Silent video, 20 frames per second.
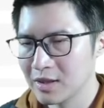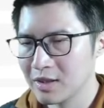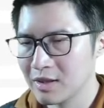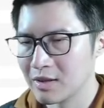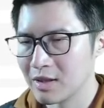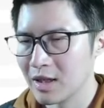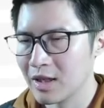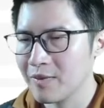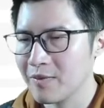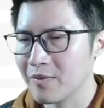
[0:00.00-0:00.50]

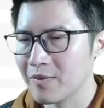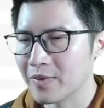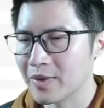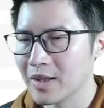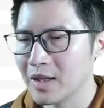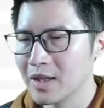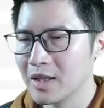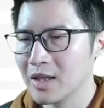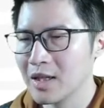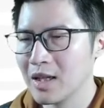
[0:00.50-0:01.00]
Okay.
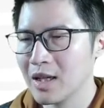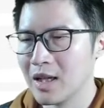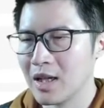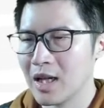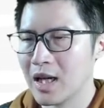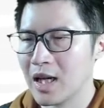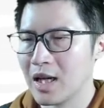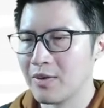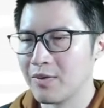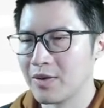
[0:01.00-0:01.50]
And
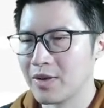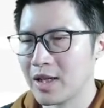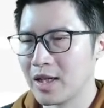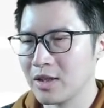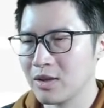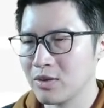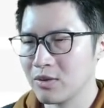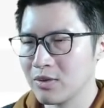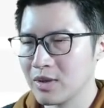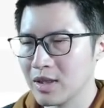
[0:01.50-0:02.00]
after I
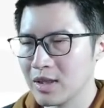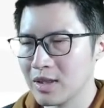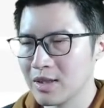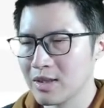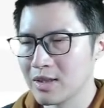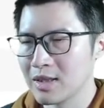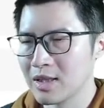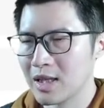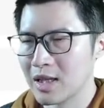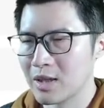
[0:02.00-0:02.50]
do
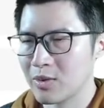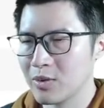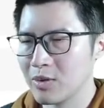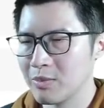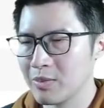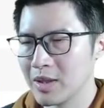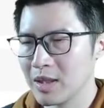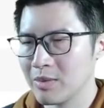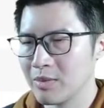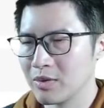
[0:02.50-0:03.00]
this, I will
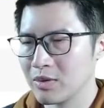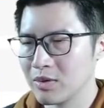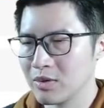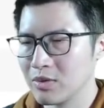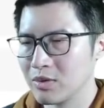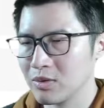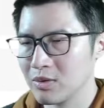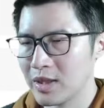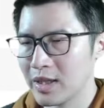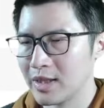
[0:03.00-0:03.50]
be able to
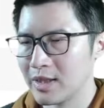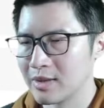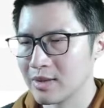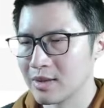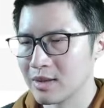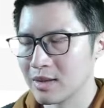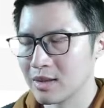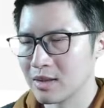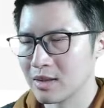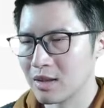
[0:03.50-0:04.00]
do
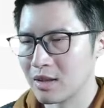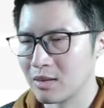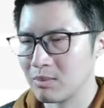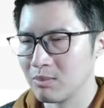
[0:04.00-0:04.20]
s.mode.show.